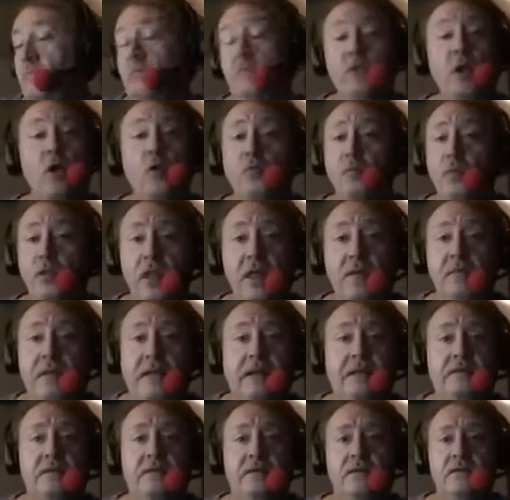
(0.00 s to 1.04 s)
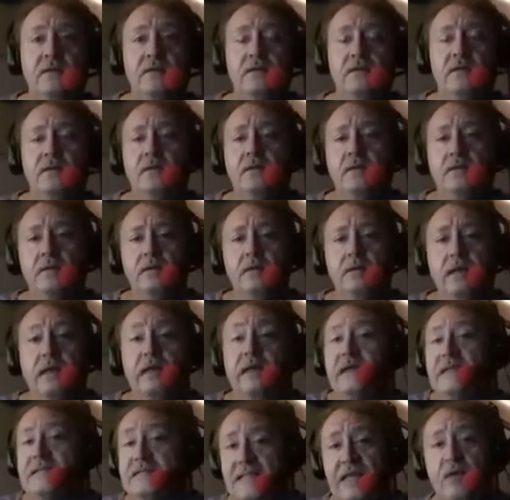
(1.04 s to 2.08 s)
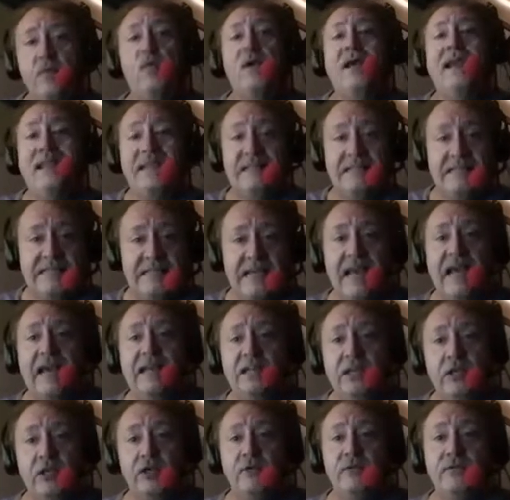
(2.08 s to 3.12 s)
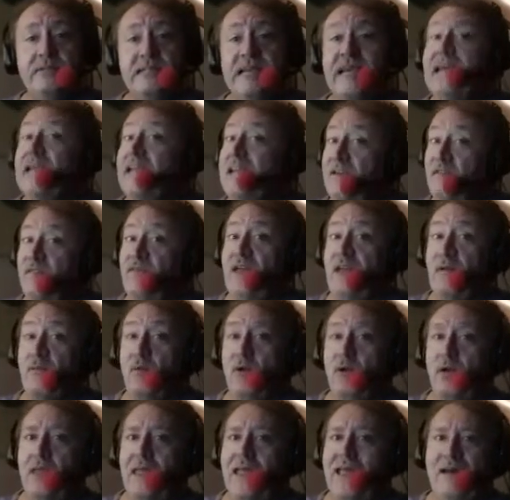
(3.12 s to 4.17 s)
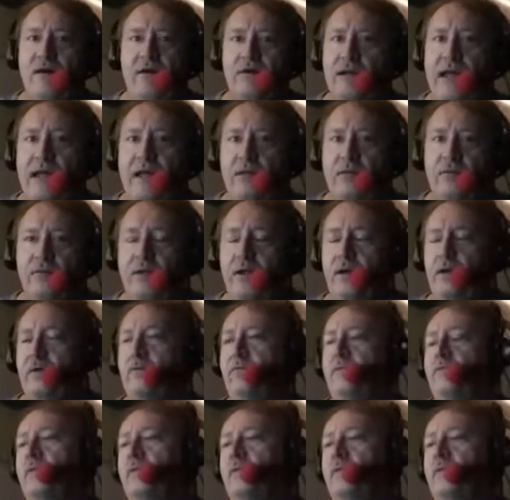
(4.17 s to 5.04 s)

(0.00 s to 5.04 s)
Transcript: No plumbing, unless they went inside to use that if they were allowed. I don't know.